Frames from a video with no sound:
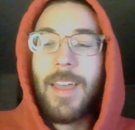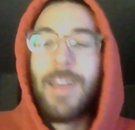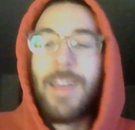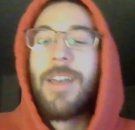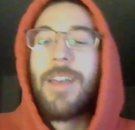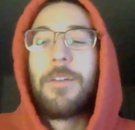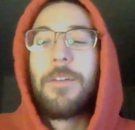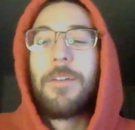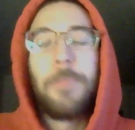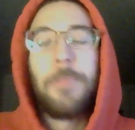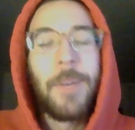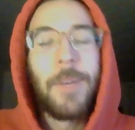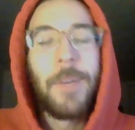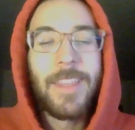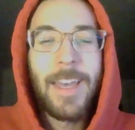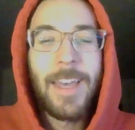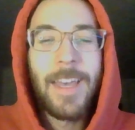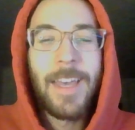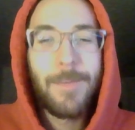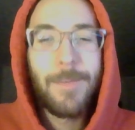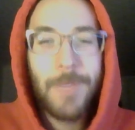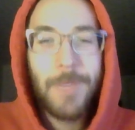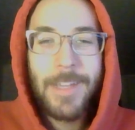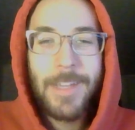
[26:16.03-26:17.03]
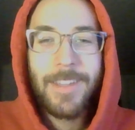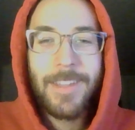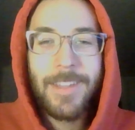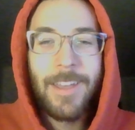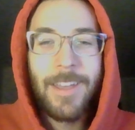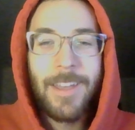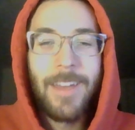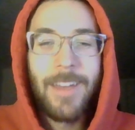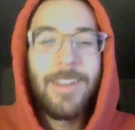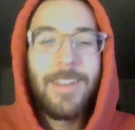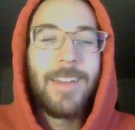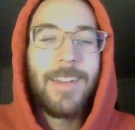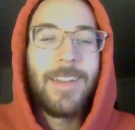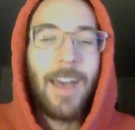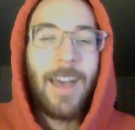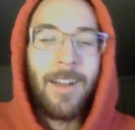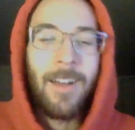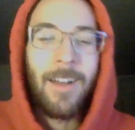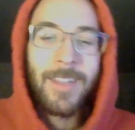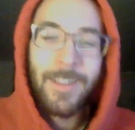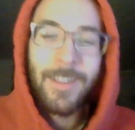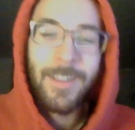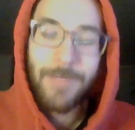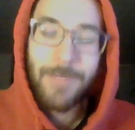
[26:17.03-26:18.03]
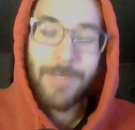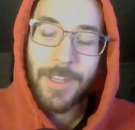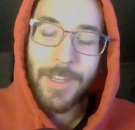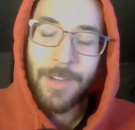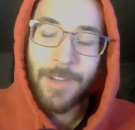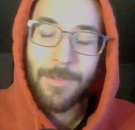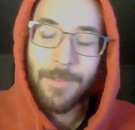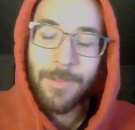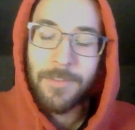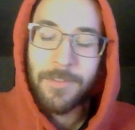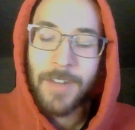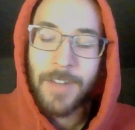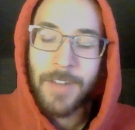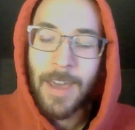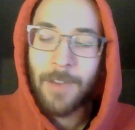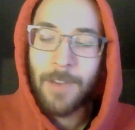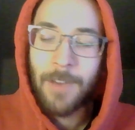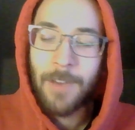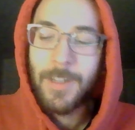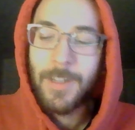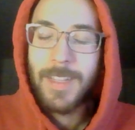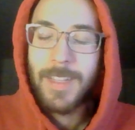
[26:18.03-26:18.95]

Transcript: But that being said, I'll leave it here for now.